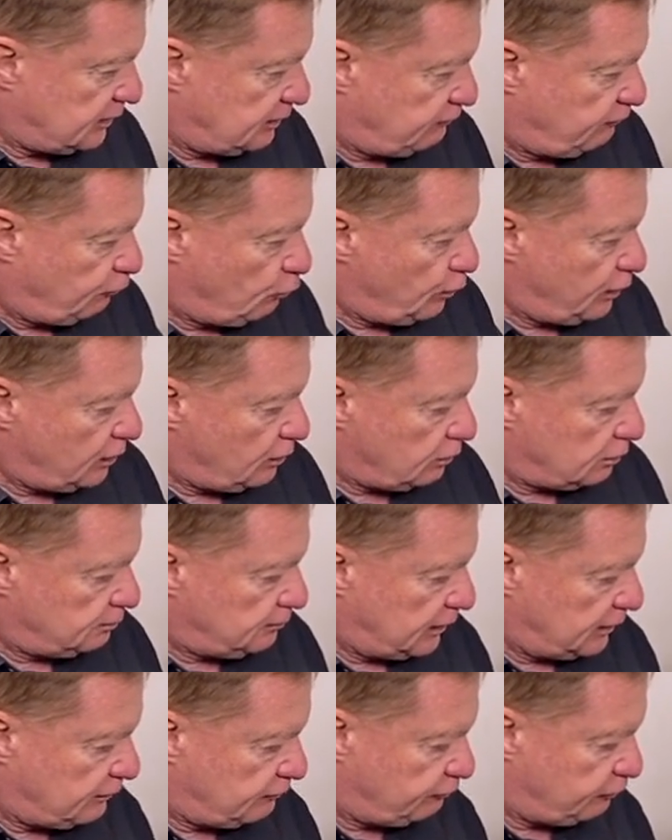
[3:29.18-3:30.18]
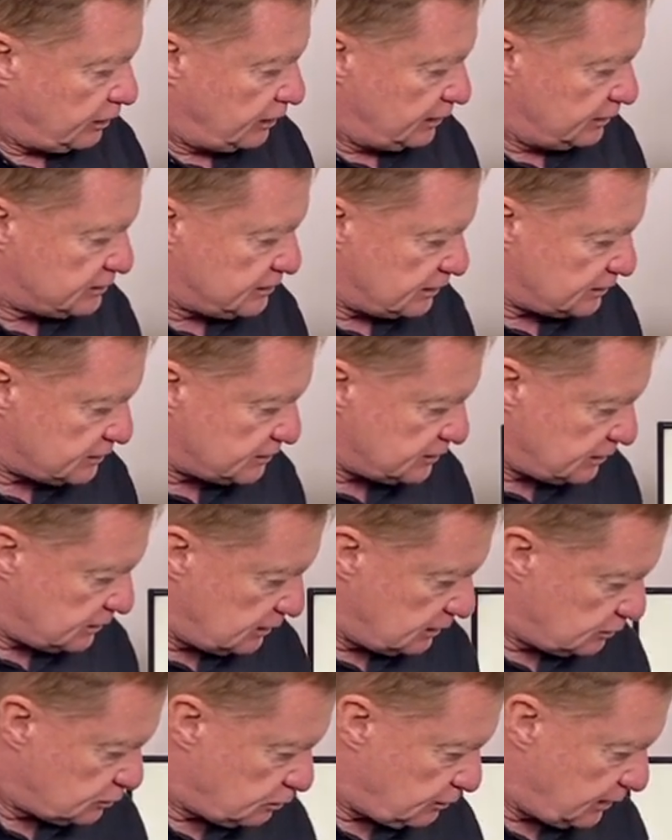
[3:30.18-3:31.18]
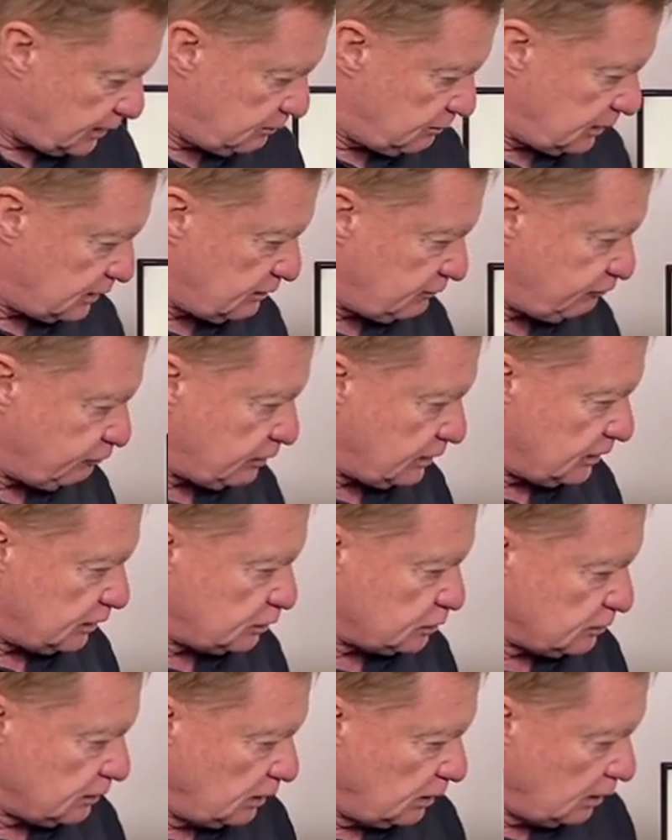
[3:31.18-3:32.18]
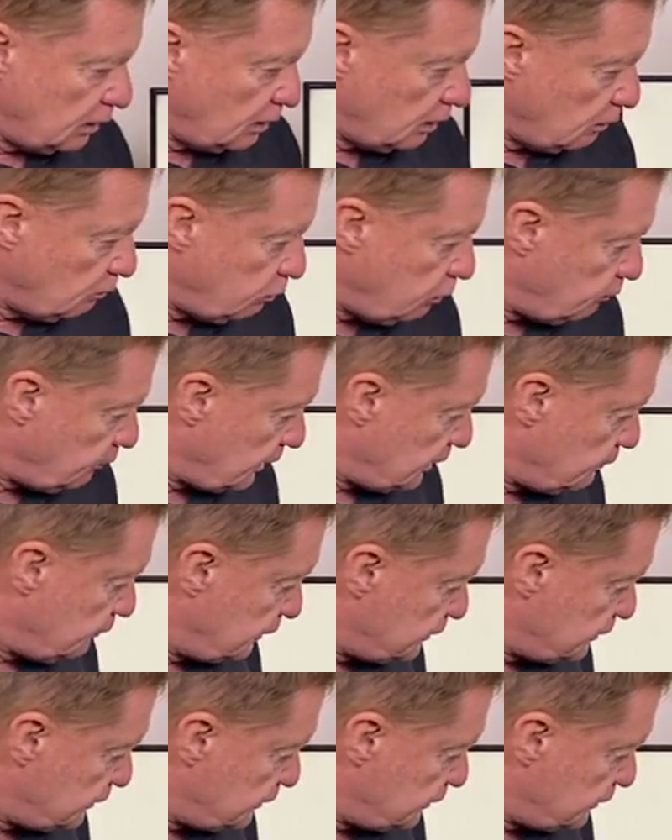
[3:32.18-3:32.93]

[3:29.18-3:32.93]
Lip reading: 40 odd metre frontage, that's the 20 metre frontage. What can we